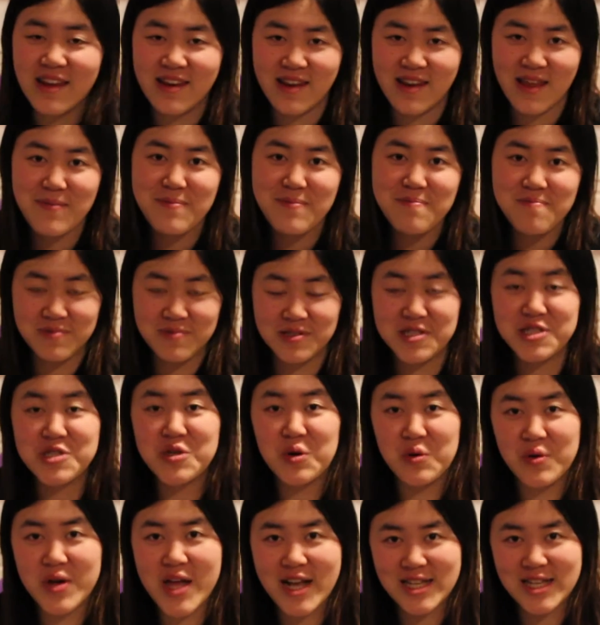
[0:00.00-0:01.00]
the
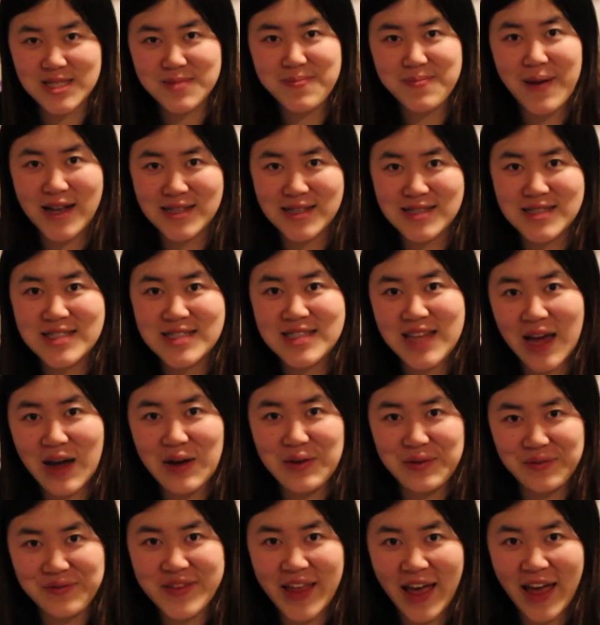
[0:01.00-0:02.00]
story expands out
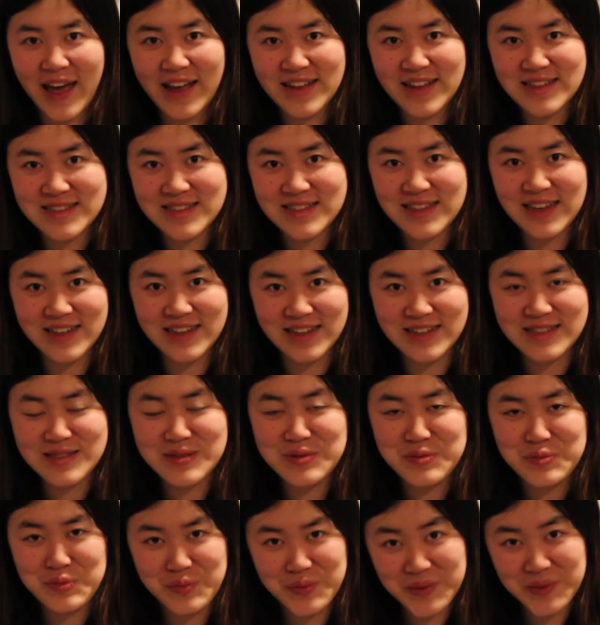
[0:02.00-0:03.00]
of that, and
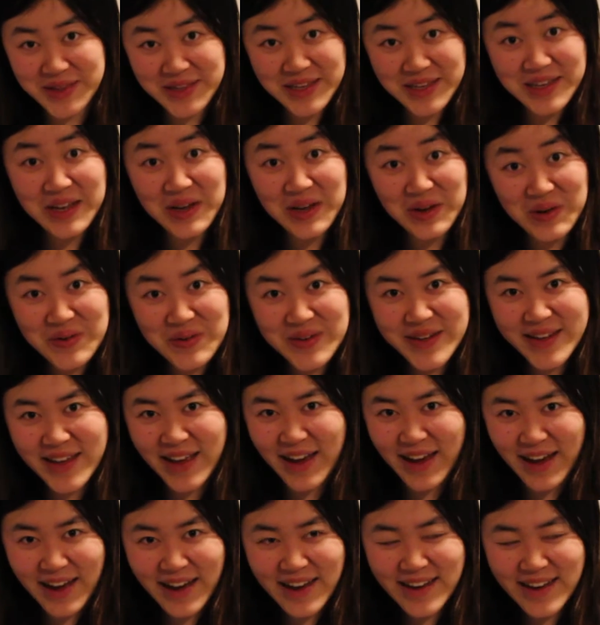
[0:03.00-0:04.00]
it's really good,
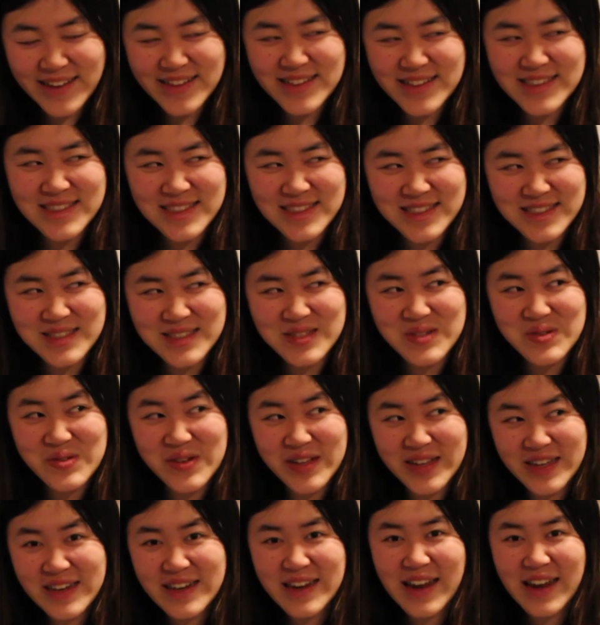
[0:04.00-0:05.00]
guys. It's
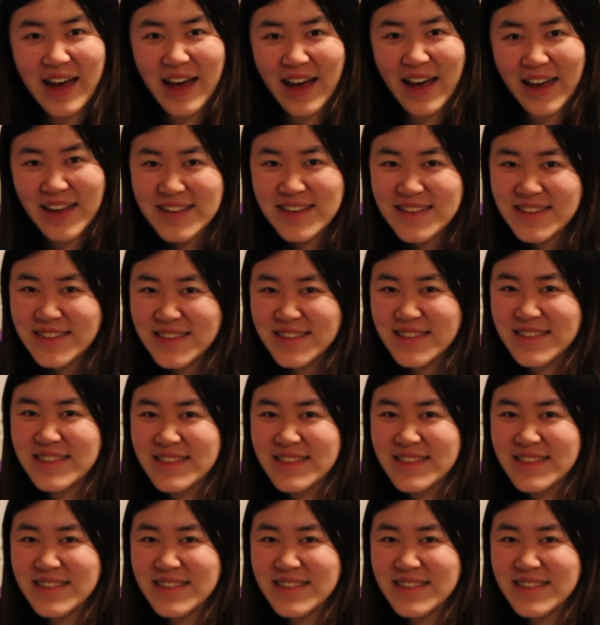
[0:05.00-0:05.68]
really nice.